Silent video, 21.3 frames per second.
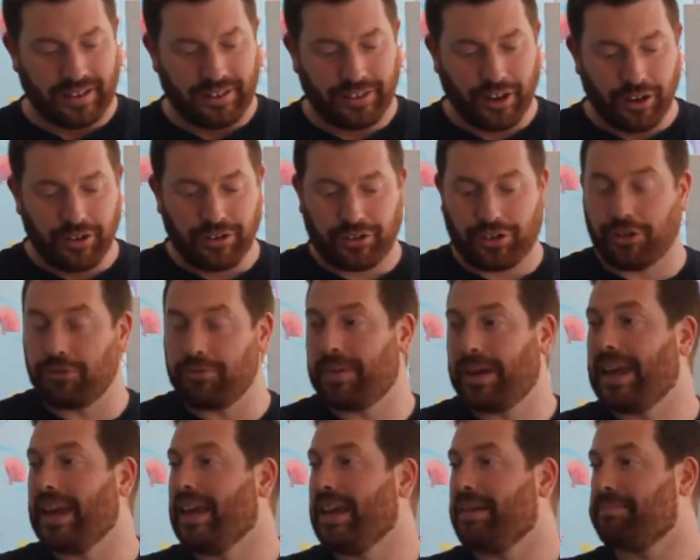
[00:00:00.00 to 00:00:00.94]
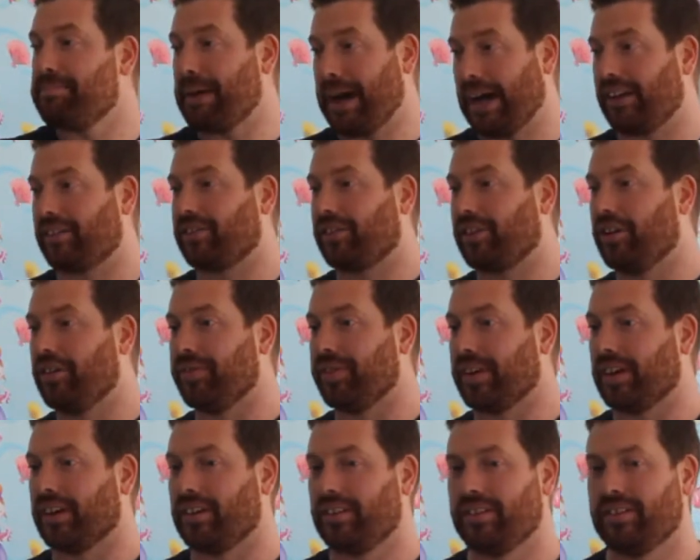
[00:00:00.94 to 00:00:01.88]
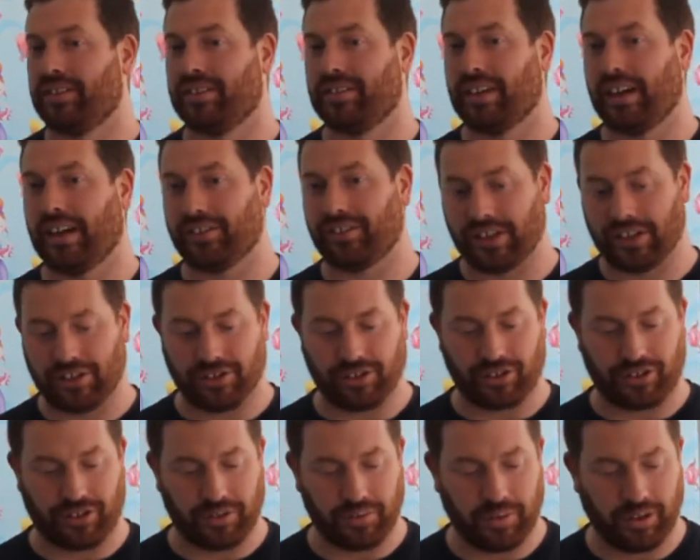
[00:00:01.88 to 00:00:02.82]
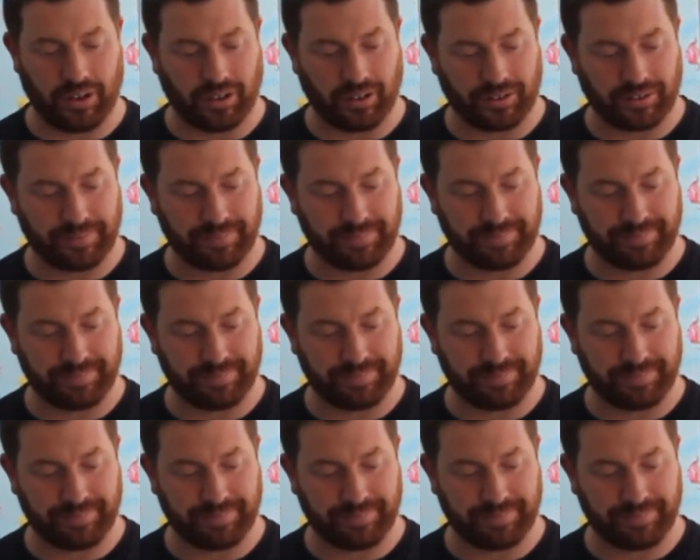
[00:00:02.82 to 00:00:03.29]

those whom he passed over as he judged the world.